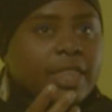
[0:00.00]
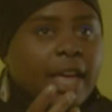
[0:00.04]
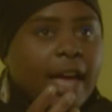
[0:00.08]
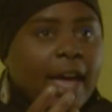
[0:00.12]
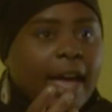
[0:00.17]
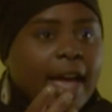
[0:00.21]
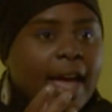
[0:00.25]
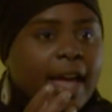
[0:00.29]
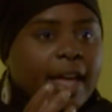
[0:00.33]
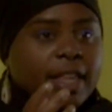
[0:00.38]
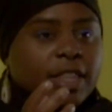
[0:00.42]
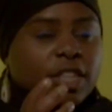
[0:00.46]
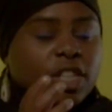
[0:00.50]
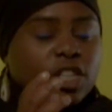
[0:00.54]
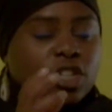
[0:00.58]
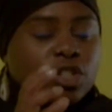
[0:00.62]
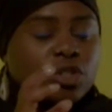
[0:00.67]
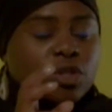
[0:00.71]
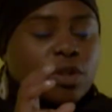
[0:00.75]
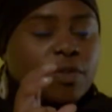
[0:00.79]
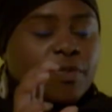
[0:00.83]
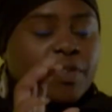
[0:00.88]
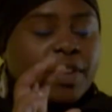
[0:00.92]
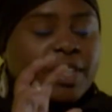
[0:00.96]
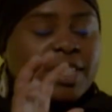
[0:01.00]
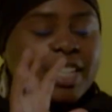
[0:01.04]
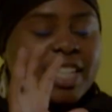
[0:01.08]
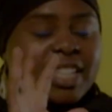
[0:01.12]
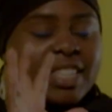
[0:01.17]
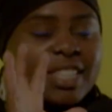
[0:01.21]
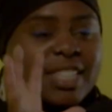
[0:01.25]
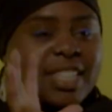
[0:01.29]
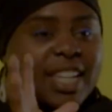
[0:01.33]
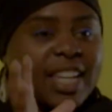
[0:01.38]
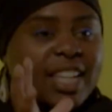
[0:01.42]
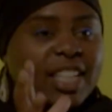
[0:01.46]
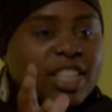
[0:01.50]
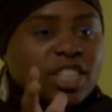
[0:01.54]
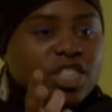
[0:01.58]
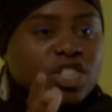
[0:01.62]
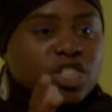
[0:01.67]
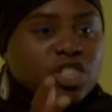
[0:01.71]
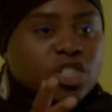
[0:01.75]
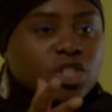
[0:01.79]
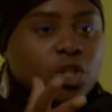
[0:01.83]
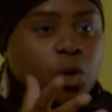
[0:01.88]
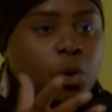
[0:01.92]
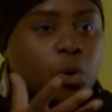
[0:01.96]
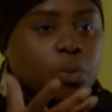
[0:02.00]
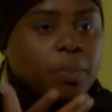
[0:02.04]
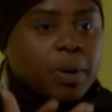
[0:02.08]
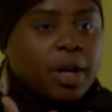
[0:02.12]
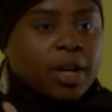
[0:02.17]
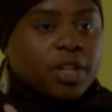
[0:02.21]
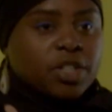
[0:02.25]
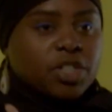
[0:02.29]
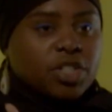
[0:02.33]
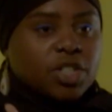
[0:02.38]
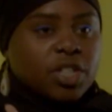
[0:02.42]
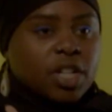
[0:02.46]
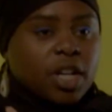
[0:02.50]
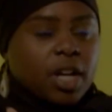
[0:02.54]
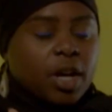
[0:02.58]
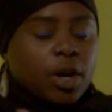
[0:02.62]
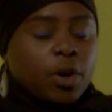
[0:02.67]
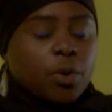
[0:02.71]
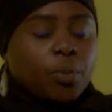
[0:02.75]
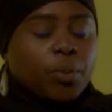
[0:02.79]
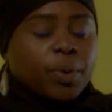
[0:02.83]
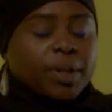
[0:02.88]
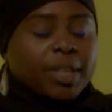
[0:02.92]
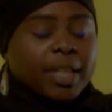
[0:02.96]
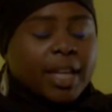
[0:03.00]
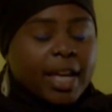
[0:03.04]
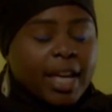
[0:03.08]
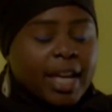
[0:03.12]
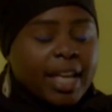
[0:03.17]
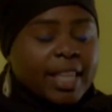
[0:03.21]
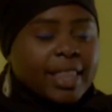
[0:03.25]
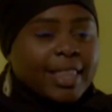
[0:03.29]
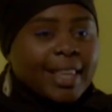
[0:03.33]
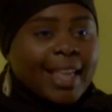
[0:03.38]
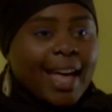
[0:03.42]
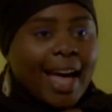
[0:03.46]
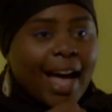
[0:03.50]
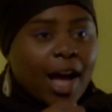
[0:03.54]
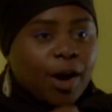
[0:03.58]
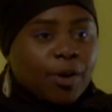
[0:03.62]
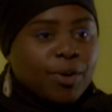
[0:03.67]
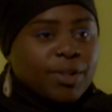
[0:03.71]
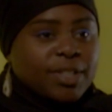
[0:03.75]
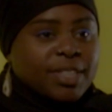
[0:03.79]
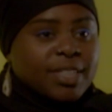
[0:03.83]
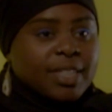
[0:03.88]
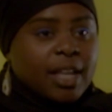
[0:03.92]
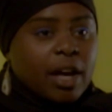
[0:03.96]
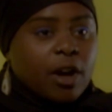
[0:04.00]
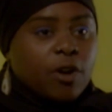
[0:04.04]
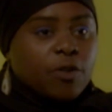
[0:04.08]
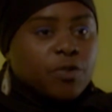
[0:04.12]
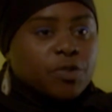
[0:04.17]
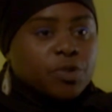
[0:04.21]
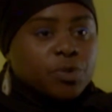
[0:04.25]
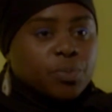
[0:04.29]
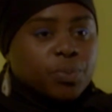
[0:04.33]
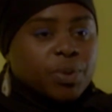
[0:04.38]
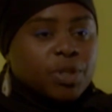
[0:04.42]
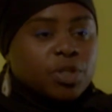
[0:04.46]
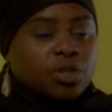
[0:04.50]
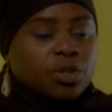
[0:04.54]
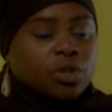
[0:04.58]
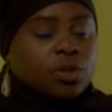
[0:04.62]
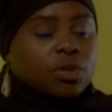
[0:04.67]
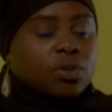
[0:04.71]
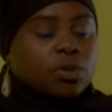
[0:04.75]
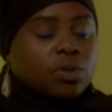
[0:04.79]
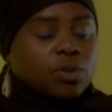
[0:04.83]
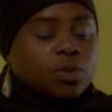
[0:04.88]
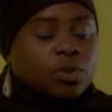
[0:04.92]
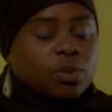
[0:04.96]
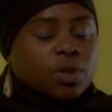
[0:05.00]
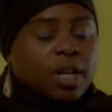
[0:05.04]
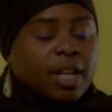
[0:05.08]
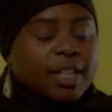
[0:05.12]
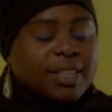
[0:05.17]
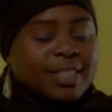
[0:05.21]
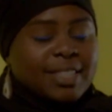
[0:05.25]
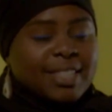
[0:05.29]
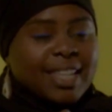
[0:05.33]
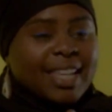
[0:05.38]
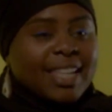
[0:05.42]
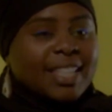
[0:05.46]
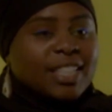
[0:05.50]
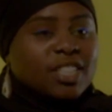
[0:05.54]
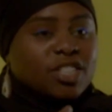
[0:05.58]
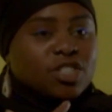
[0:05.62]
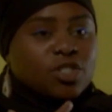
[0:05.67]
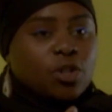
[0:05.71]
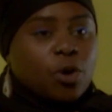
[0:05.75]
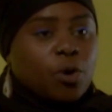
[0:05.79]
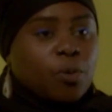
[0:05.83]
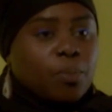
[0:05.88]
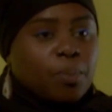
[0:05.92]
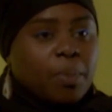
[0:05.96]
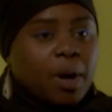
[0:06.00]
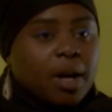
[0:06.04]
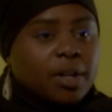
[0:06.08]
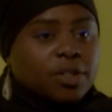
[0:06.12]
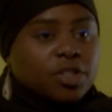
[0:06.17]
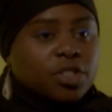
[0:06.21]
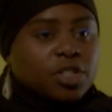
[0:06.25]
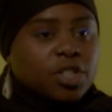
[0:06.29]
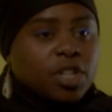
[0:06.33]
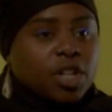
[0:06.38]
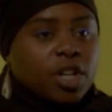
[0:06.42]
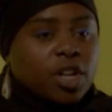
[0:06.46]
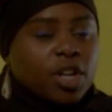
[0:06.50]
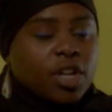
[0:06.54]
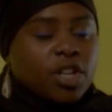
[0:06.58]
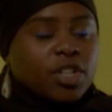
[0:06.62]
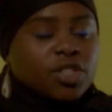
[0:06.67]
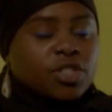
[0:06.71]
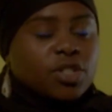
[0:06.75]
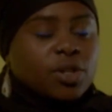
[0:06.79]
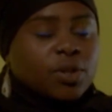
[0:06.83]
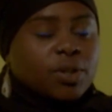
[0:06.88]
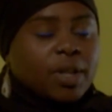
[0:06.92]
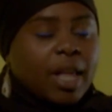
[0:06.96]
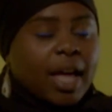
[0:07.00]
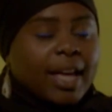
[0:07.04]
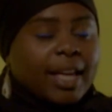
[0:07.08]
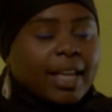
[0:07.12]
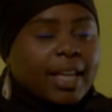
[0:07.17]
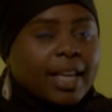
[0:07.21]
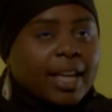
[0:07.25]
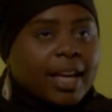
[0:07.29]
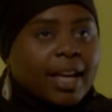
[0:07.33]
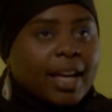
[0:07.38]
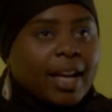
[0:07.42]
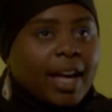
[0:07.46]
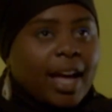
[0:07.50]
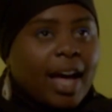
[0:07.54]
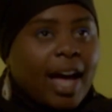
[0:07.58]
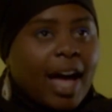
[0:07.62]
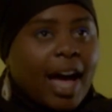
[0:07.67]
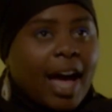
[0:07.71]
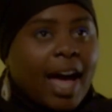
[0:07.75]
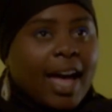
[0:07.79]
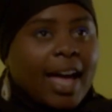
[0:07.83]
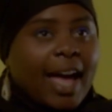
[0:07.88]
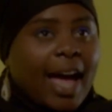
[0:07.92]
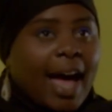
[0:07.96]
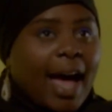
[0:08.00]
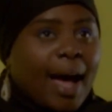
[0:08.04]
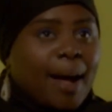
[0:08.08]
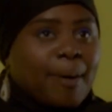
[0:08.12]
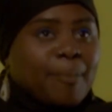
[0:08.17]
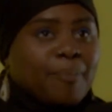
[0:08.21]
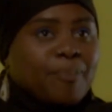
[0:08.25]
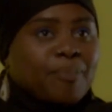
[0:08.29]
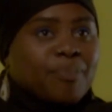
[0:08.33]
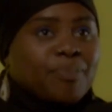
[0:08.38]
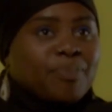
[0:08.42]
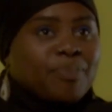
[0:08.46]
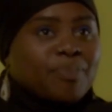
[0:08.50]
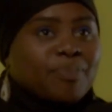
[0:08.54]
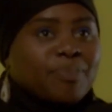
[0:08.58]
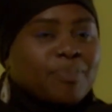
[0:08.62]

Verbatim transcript: that the universe contains so much within ourselves, we too contain so much. So, like, I am